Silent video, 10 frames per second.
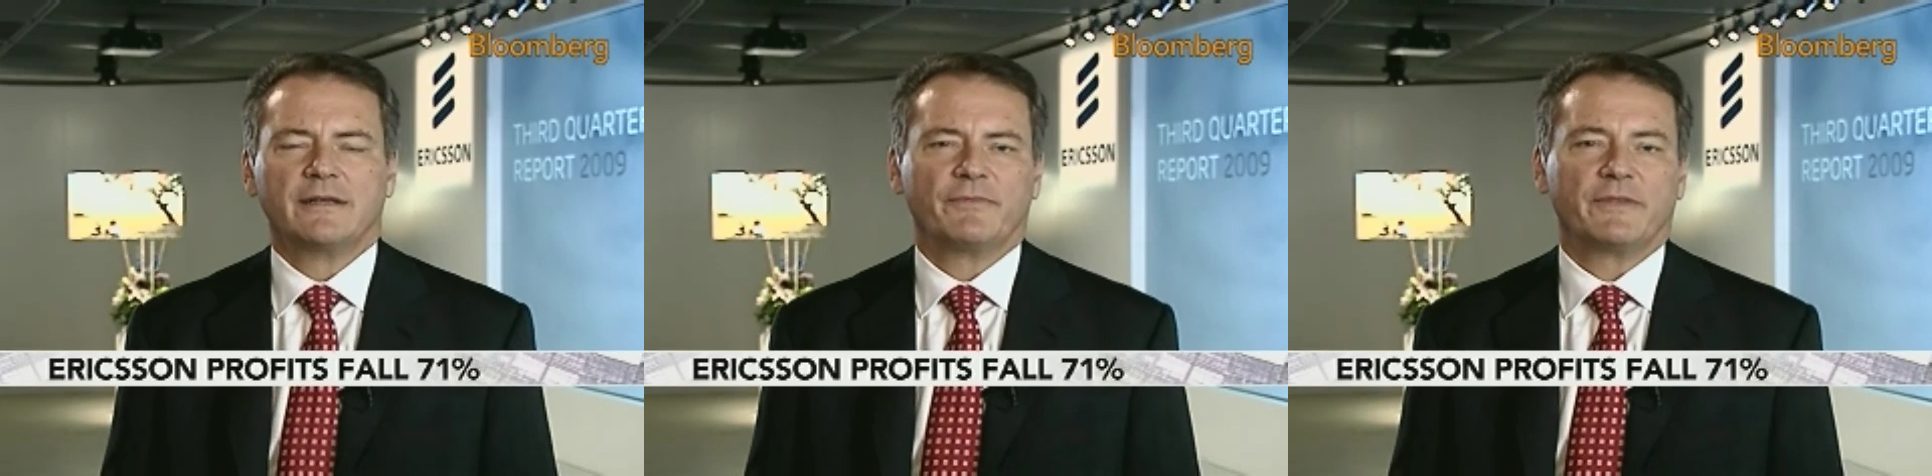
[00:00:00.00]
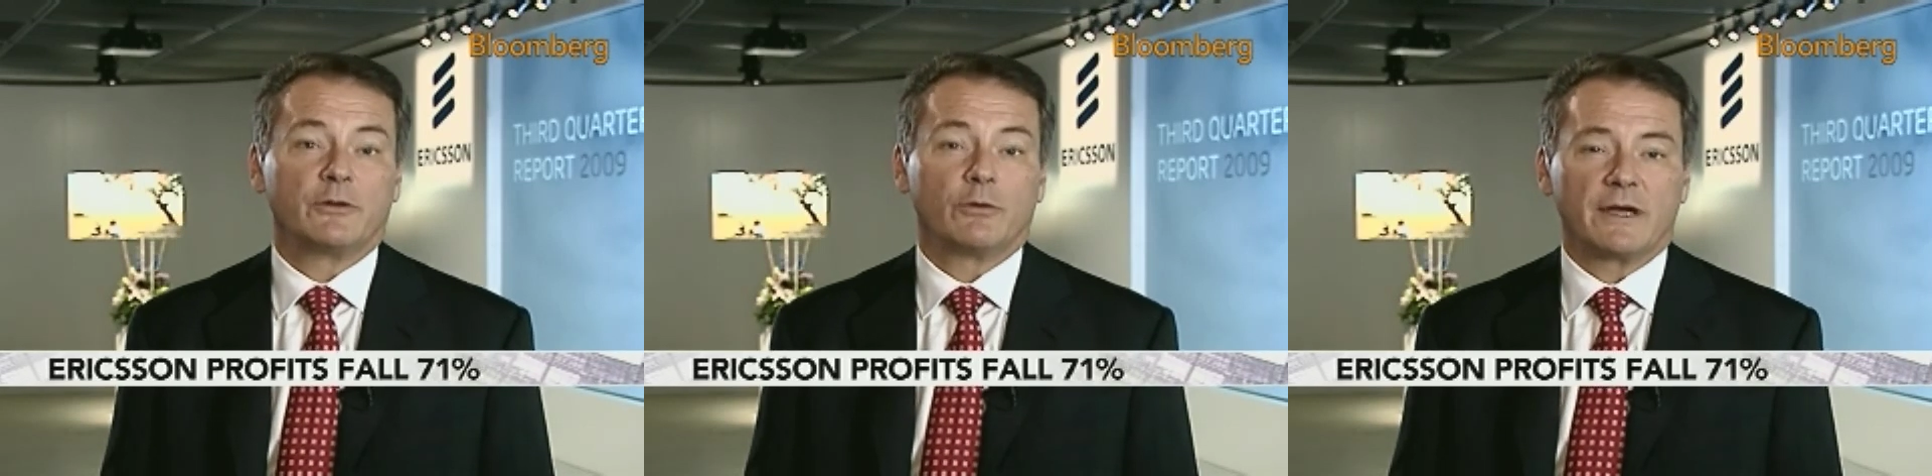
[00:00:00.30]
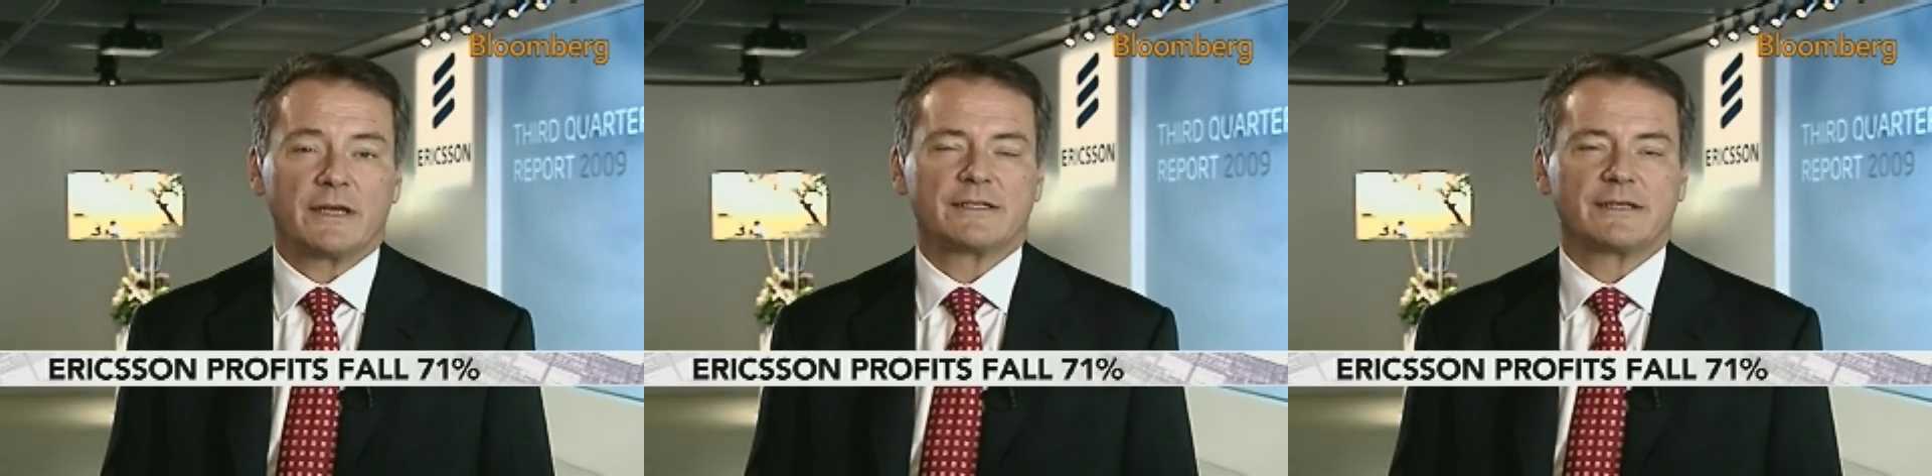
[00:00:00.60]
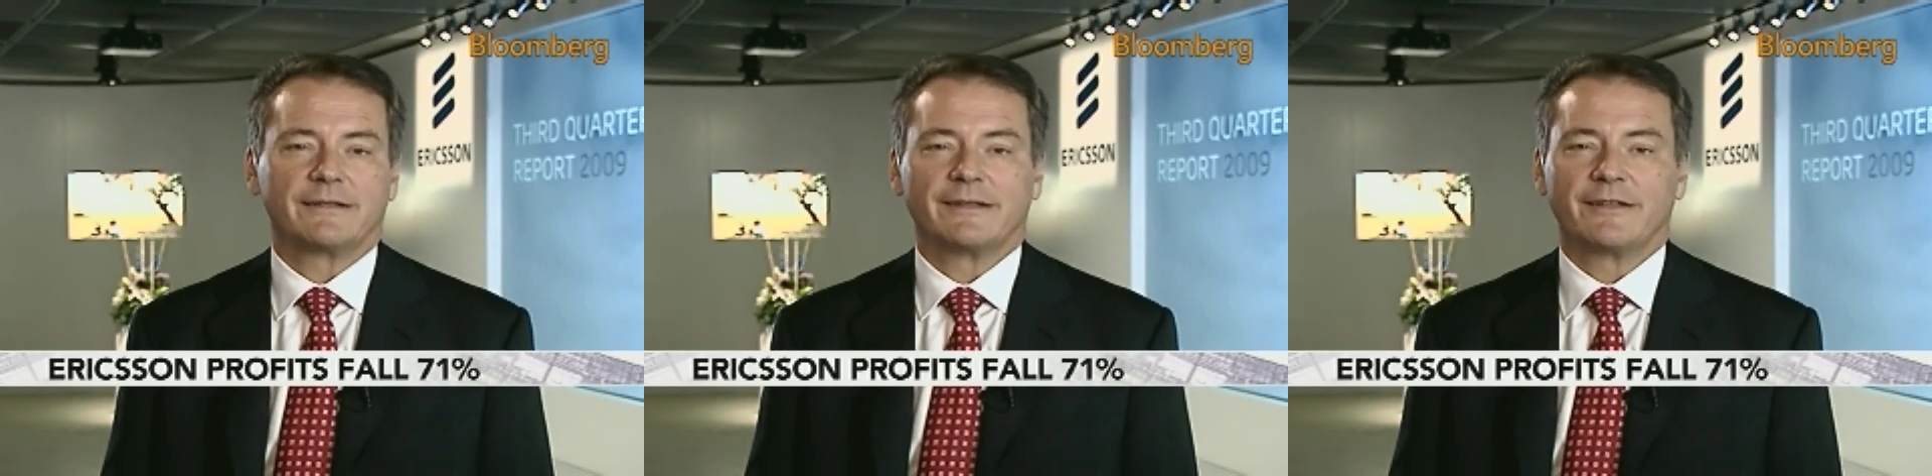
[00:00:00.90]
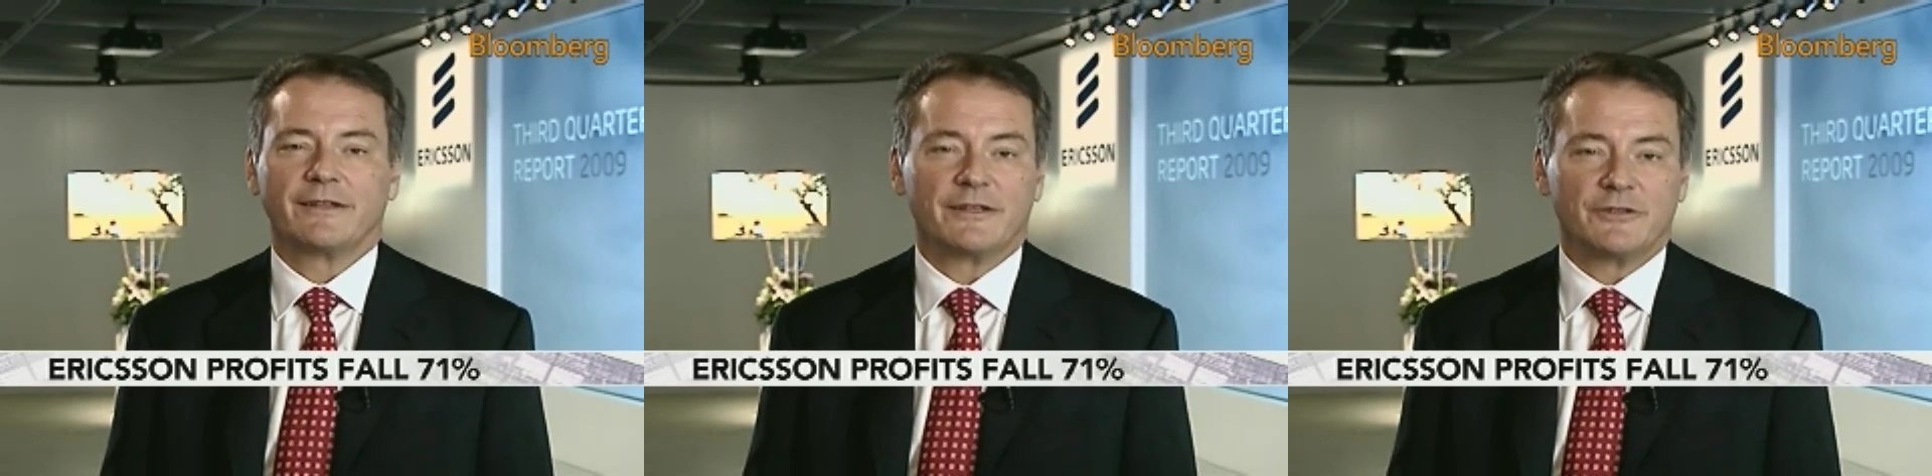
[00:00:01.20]
in U S, in,
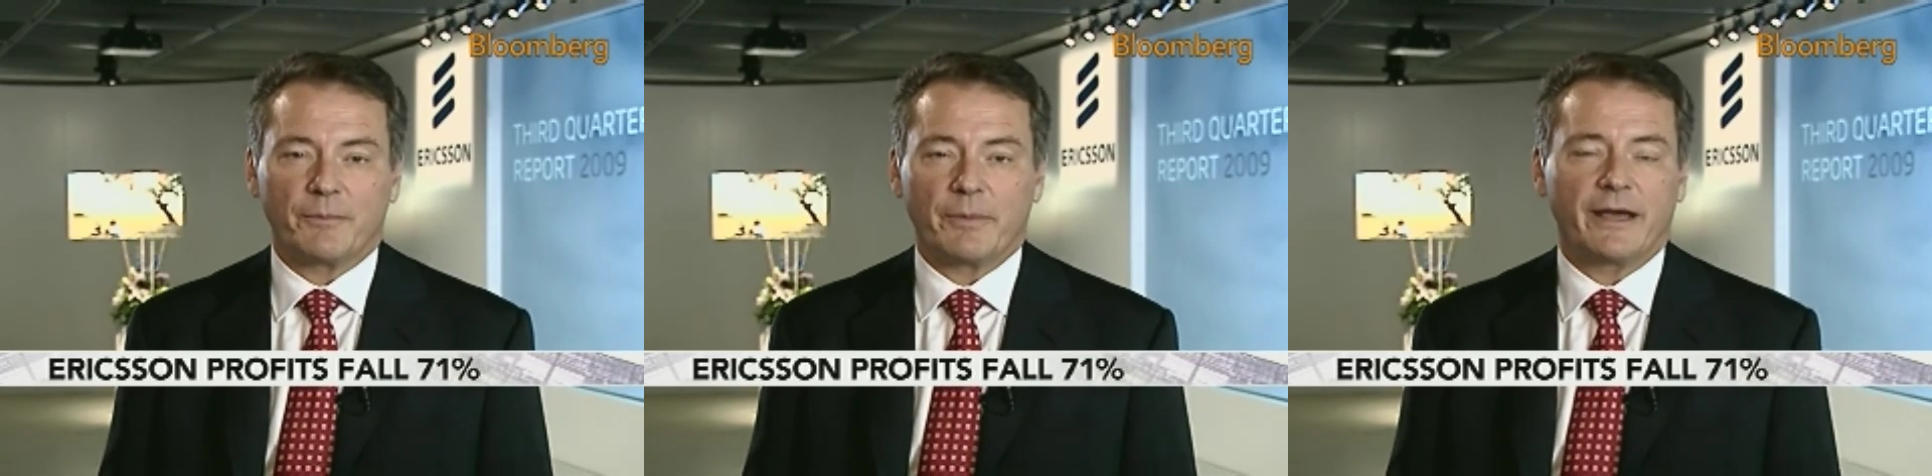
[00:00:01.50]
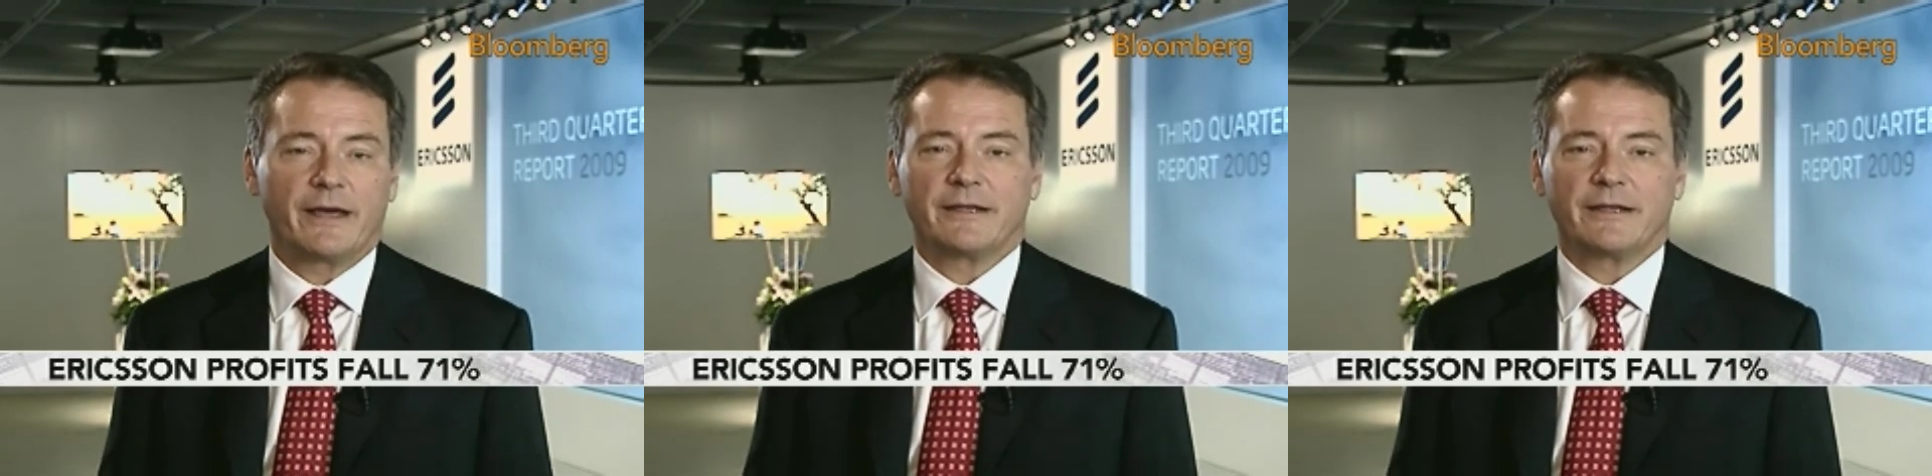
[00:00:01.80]
in, in Japan,